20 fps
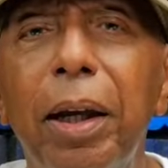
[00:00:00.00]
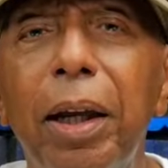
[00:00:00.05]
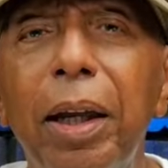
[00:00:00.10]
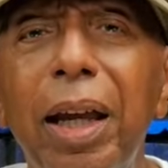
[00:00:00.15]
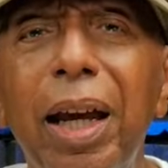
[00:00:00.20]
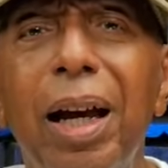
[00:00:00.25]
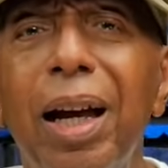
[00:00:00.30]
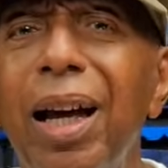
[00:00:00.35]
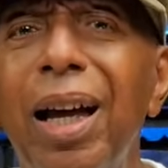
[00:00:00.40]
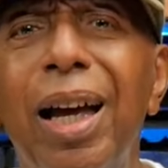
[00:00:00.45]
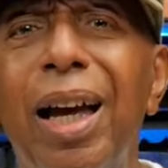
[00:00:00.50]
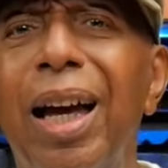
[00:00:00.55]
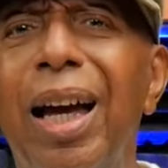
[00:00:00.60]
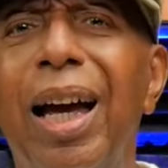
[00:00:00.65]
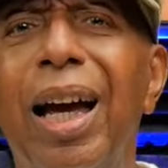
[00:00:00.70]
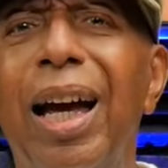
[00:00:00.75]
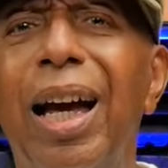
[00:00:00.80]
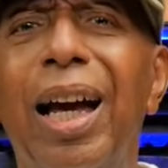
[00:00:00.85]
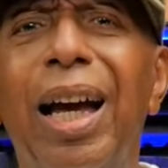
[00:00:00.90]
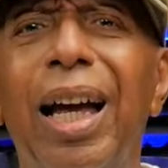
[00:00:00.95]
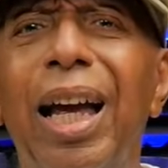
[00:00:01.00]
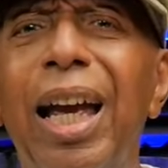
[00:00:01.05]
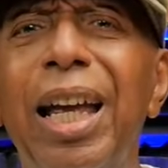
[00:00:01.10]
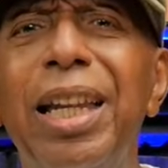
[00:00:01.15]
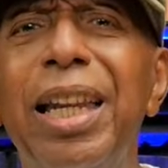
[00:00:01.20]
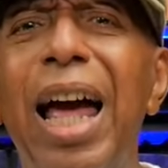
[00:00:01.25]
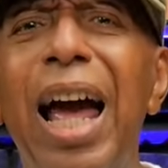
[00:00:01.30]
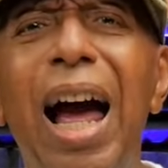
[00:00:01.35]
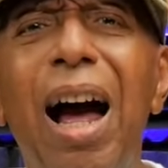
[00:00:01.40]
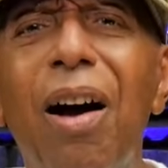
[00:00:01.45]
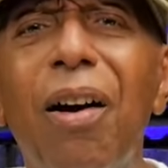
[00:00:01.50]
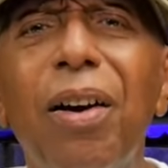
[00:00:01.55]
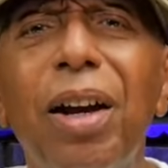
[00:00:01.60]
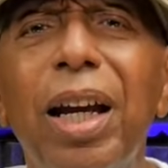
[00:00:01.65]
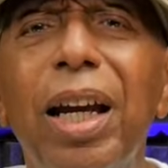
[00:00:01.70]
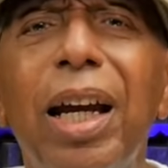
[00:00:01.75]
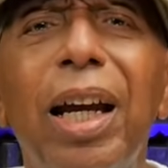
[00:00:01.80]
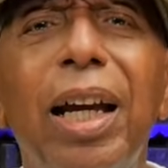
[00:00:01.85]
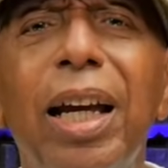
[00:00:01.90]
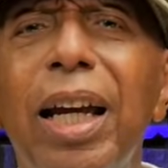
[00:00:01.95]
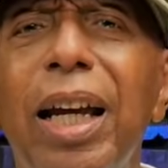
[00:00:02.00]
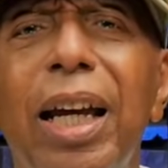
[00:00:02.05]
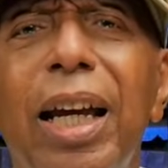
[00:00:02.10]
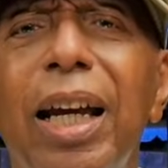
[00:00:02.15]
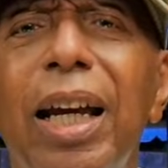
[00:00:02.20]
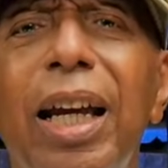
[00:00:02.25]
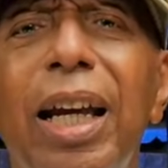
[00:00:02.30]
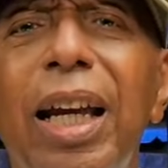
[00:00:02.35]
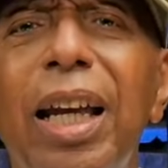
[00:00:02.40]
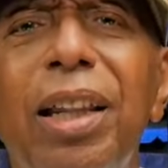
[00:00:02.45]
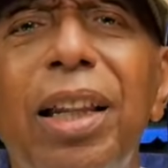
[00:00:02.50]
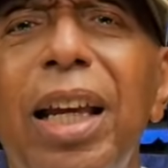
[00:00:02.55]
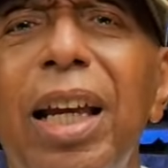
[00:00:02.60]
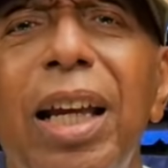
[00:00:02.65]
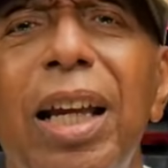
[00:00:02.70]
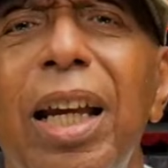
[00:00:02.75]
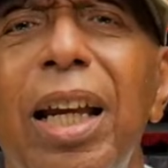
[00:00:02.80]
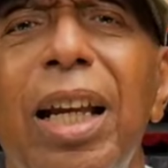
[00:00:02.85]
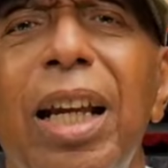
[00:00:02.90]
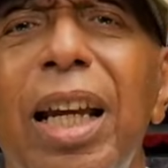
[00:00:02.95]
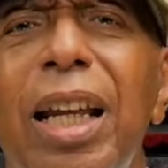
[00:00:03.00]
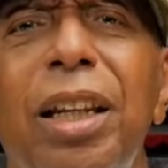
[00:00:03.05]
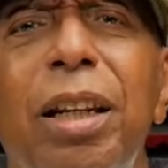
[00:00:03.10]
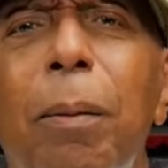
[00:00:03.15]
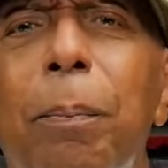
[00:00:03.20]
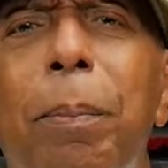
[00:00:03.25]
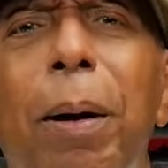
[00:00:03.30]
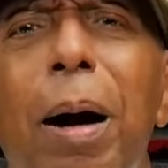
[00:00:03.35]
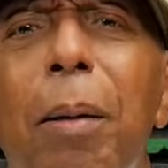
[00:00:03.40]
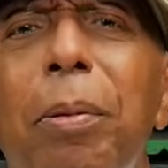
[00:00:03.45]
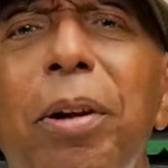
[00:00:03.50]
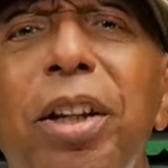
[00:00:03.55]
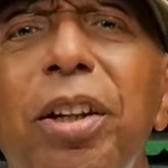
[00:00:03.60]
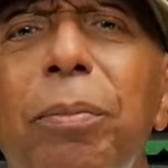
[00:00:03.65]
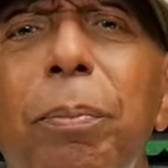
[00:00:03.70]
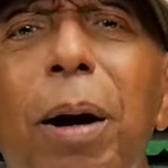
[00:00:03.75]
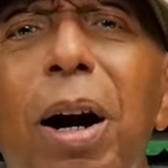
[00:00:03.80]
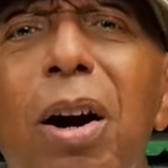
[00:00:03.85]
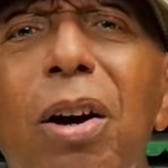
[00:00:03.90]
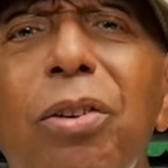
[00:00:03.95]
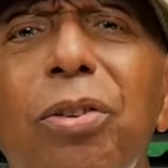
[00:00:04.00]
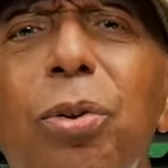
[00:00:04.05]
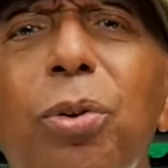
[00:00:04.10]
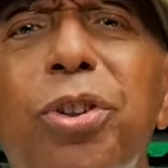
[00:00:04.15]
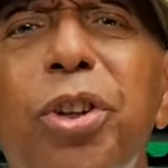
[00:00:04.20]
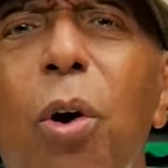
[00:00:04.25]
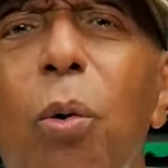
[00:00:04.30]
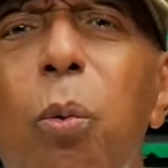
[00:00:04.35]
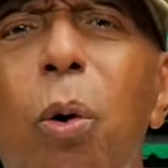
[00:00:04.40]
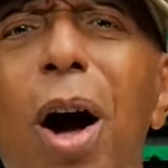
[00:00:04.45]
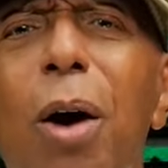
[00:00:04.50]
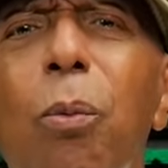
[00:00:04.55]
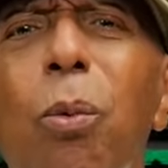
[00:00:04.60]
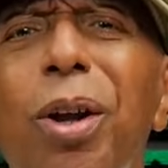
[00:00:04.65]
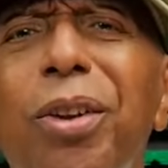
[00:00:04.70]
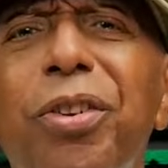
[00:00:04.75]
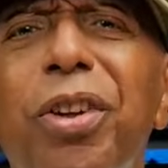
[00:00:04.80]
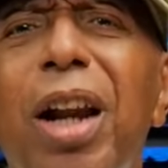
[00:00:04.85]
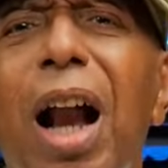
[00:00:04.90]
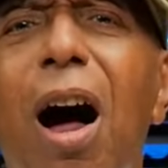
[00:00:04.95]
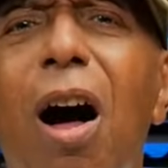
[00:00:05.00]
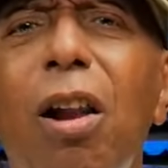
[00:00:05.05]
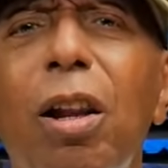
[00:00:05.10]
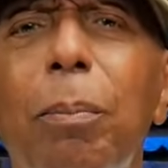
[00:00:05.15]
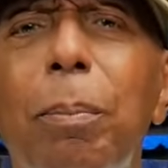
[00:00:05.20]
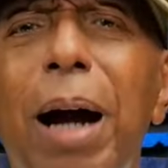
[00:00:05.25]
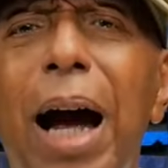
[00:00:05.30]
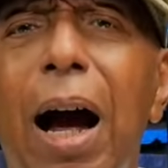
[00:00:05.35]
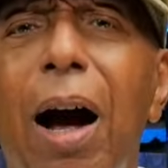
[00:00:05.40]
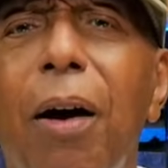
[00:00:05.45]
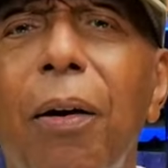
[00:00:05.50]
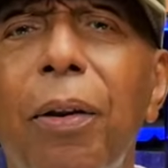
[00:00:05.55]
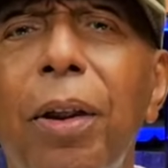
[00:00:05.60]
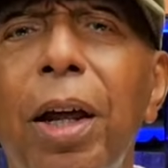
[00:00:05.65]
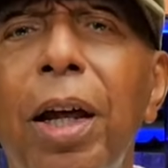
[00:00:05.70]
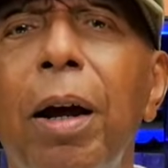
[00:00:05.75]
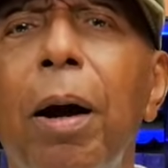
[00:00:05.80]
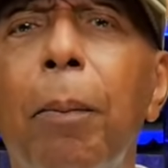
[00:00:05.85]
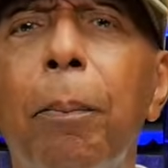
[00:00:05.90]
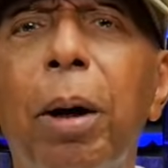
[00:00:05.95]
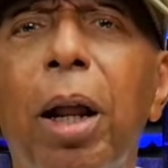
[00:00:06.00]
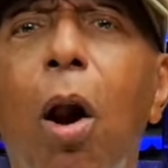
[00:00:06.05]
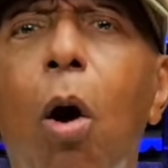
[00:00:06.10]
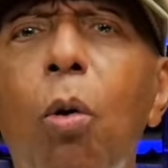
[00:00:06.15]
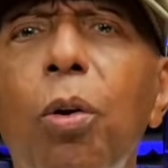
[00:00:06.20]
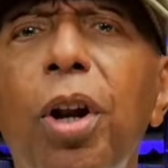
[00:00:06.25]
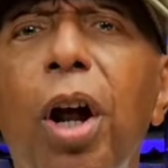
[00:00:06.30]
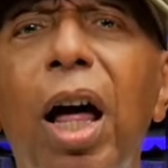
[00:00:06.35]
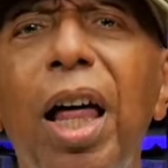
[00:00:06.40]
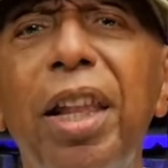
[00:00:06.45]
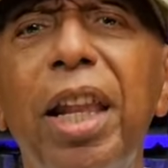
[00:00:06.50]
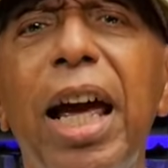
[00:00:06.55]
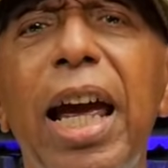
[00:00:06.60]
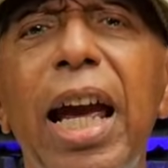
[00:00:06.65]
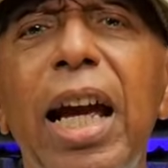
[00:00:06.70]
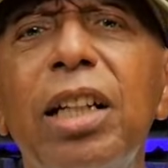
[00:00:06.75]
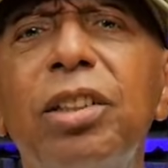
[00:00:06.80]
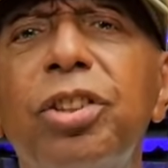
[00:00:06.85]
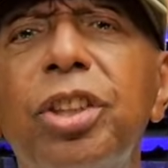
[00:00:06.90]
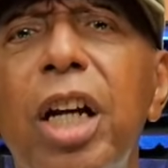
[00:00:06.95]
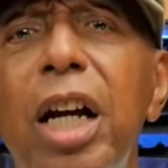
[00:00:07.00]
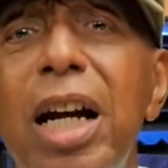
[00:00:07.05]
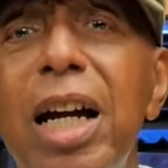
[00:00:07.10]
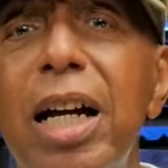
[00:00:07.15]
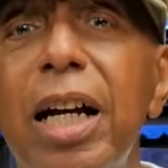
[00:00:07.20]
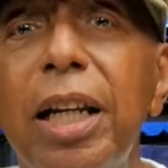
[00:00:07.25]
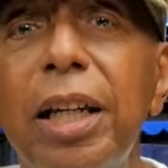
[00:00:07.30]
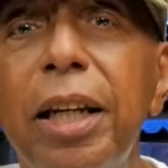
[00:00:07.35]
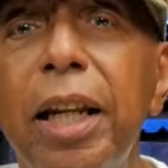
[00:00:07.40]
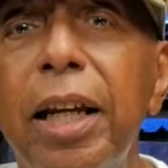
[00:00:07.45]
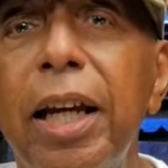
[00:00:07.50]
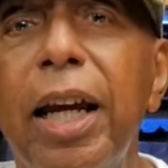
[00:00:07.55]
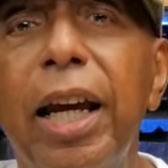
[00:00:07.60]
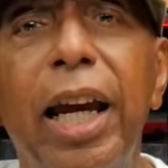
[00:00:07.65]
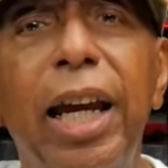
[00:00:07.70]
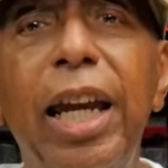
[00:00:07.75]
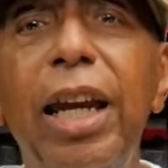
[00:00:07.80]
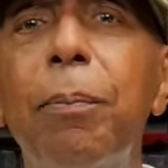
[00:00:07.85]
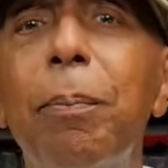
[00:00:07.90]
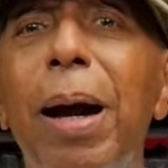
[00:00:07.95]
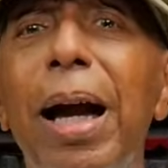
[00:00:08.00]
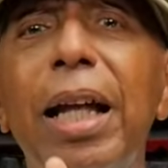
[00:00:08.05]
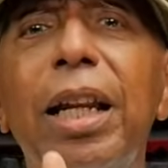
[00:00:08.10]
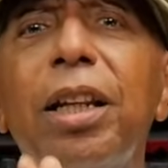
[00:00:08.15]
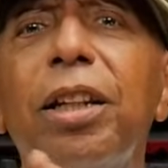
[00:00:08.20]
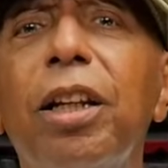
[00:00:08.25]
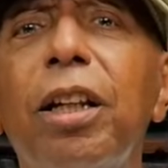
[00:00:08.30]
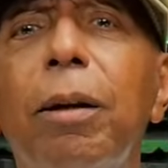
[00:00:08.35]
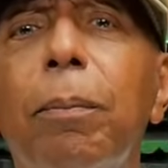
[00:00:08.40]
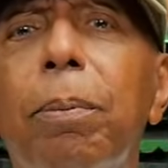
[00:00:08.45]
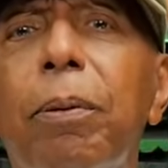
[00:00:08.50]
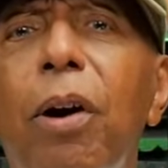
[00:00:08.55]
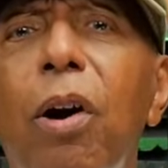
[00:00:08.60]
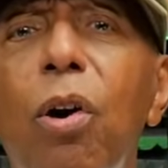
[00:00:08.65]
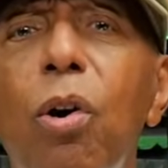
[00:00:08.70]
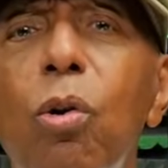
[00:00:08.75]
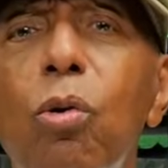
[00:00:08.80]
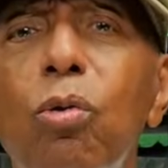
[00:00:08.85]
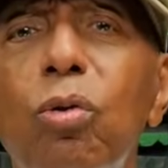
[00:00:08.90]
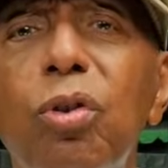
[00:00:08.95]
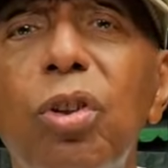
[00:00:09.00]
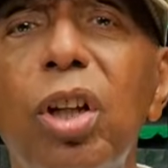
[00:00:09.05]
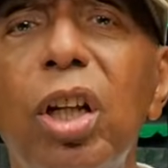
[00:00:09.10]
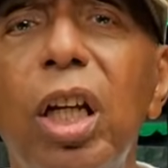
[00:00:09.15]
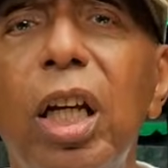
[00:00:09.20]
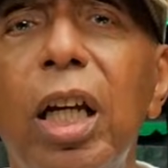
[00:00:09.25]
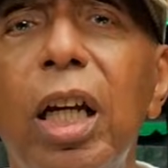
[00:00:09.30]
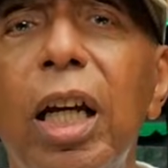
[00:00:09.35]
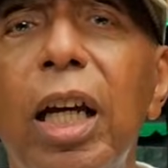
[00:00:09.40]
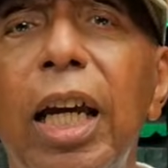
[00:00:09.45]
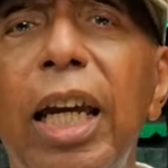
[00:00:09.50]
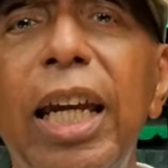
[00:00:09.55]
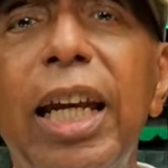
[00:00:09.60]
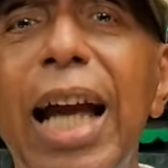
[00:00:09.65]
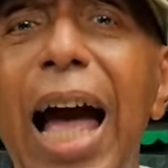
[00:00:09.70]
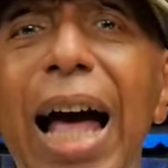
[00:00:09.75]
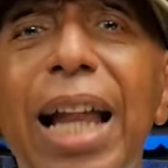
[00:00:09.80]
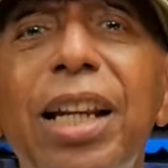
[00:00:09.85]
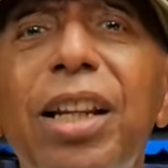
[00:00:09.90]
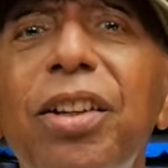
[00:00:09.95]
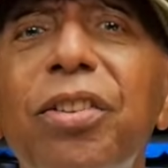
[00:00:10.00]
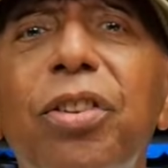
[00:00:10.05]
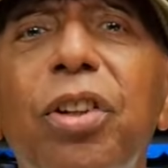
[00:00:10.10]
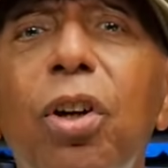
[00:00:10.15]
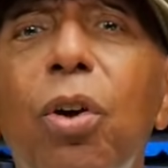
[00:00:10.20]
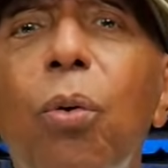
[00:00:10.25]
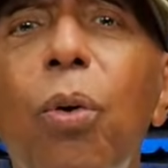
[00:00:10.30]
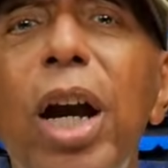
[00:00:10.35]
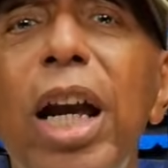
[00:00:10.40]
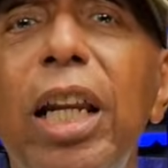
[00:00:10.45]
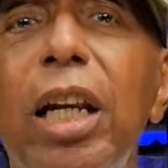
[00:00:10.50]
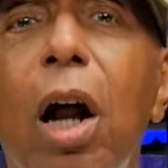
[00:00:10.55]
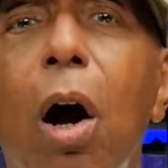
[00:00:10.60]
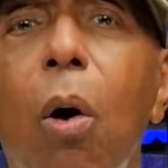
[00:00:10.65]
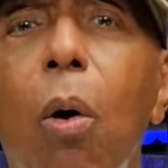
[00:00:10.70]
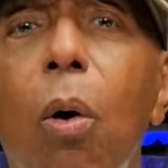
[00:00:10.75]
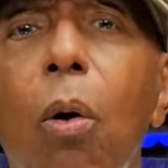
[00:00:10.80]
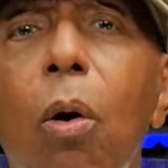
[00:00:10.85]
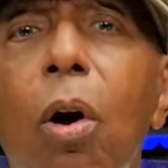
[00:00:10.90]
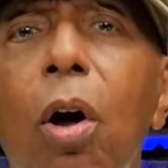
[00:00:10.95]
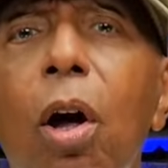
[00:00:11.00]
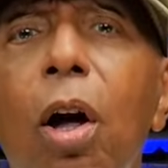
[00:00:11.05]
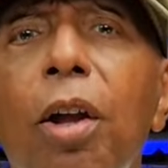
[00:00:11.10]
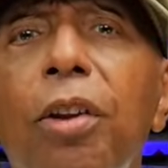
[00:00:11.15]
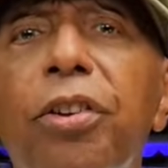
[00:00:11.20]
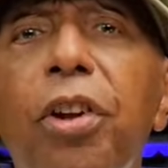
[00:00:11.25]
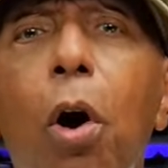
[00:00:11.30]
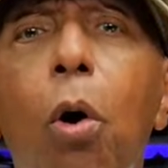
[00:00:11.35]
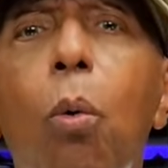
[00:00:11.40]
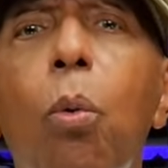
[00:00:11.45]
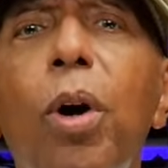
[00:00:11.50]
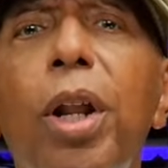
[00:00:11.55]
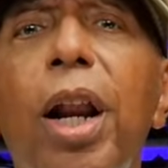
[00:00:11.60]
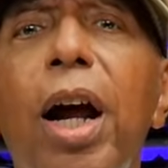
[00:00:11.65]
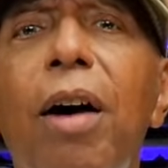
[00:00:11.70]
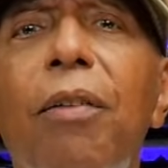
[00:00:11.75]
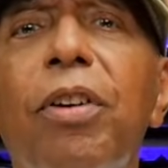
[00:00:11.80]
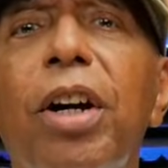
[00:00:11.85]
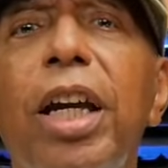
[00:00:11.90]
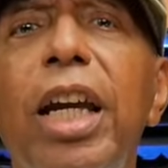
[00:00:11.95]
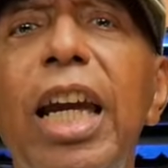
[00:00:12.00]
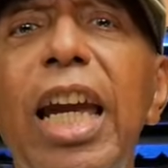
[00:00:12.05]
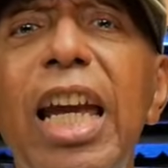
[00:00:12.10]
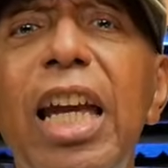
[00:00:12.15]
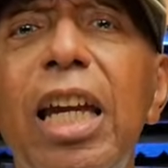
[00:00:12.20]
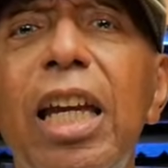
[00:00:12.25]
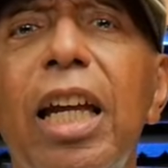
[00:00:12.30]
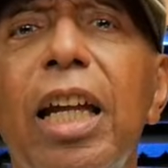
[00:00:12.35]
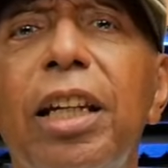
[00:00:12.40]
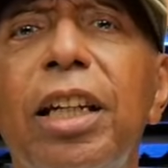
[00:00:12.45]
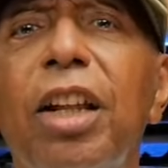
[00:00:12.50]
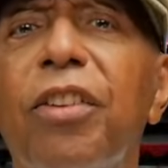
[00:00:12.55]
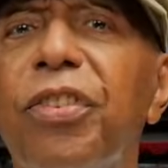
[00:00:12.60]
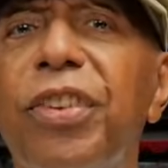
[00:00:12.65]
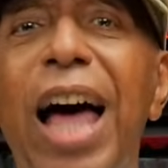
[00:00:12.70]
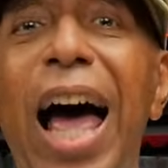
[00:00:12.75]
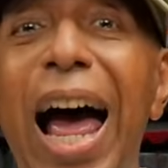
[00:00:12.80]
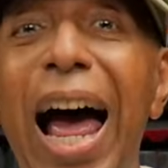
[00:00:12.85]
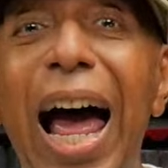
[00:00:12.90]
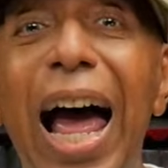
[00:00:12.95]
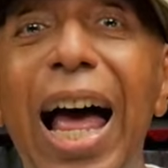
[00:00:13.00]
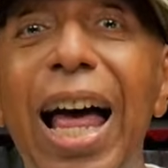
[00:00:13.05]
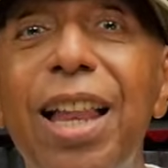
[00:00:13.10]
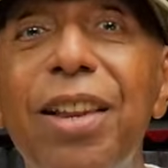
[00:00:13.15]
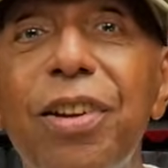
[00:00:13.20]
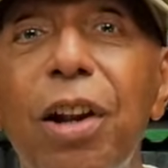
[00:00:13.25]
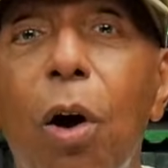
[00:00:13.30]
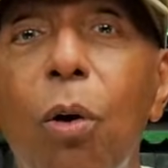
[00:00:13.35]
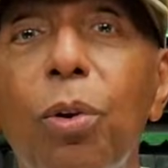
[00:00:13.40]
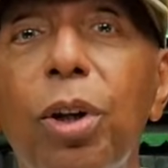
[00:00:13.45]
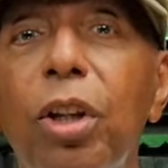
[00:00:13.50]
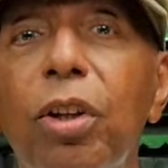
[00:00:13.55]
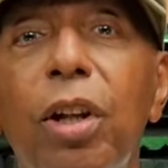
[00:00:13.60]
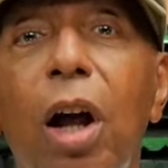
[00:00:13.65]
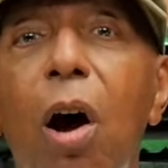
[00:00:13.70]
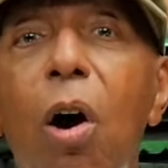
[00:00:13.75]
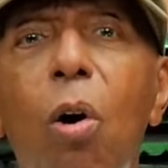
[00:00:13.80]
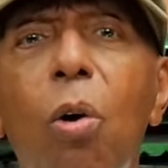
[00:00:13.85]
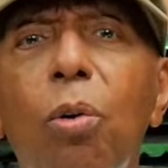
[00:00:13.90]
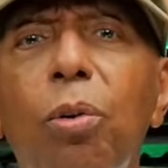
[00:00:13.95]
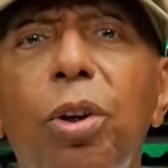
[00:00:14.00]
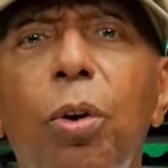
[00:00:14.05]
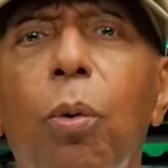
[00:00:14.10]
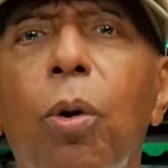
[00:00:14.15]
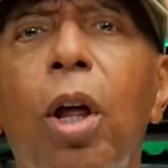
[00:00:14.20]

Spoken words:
Yeah. And now the bubble is burst. So what was it all about? But on the other hand, John, he made it to the pros. He got his degree, though. So whenever he decides on his own